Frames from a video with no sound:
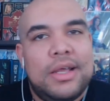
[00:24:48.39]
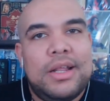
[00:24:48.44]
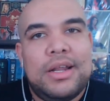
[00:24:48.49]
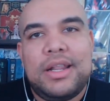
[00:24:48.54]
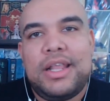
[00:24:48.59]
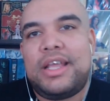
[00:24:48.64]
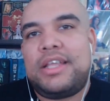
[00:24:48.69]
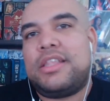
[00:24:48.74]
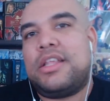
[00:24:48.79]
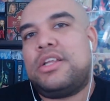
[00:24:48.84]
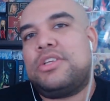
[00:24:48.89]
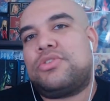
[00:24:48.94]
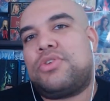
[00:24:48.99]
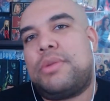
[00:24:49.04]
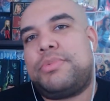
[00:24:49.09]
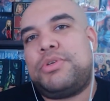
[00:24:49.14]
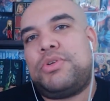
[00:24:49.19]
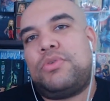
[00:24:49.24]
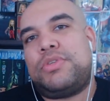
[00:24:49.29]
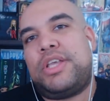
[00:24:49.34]
Link in the
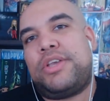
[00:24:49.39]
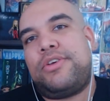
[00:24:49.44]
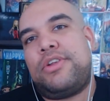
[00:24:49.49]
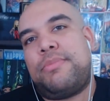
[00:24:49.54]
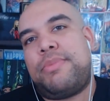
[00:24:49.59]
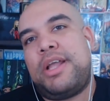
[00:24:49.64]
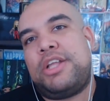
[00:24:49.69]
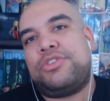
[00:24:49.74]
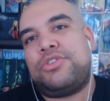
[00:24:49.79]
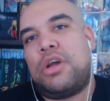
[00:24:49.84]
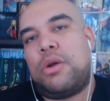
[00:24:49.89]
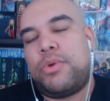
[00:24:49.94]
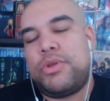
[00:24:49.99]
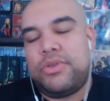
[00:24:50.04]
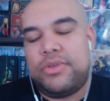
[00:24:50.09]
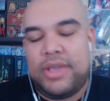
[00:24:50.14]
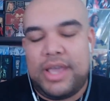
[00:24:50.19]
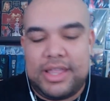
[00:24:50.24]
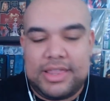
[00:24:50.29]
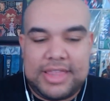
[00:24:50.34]
description will take you to Patreon where you can
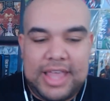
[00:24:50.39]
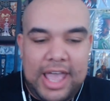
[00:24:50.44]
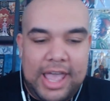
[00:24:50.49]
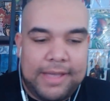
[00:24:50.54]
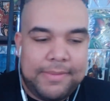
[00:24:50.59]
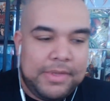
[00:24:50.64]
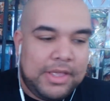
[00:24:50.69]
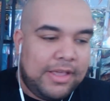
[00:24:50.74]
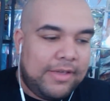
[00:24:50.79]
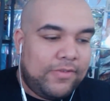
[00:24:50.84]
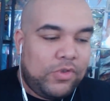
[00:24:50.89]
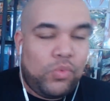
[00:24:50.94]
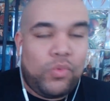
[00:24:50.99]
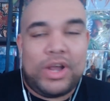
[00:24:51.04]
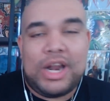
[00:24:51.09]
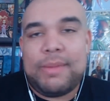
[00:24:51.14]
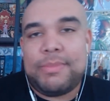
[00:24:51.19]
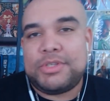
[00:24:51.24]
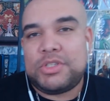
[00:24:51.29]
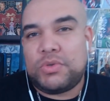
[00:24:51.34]
get that. If you want
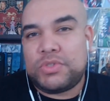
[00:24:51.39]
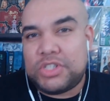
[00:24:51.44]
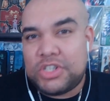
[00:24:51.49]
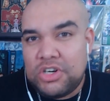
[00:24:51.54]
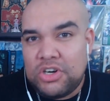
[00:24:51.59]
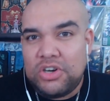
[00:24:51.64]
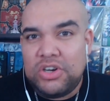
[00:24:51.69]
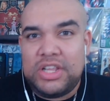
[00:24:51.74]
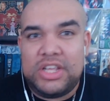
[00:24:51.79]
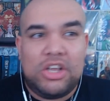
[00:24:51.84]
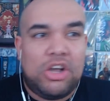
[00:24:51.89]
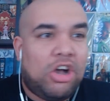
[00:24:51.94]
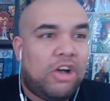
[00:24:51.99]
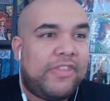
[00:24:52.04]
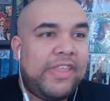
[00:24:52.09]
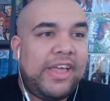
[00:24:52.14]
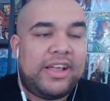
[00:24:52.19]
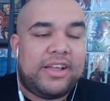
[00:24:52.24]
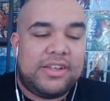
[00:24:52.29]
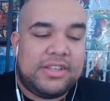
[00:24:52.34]
episodes early, all
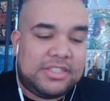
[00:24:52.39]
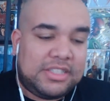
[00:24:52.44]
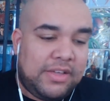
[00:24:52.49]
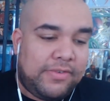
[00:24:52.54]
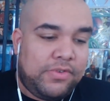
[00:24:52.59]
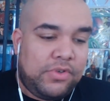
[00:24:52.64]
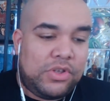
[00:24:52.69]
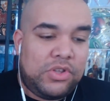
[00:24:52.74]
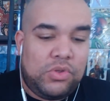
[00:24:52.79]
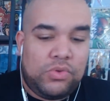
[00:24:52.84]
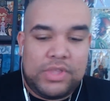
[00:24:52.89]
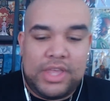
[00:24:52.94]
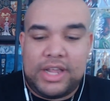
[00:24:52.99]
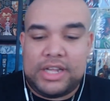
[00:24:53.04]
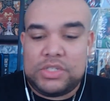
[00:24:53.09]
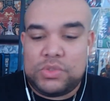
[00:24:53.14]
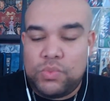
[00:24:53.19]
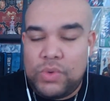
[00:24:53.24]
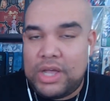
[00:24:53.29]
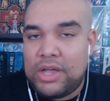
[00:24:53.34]
that good stuff, you can do that
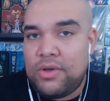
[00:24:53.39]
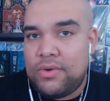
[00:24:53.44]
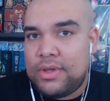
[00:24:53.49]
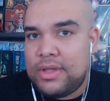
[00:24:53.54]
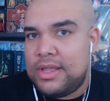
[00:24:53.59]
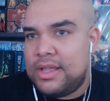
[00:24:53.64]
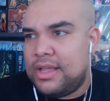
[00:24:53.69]
as well.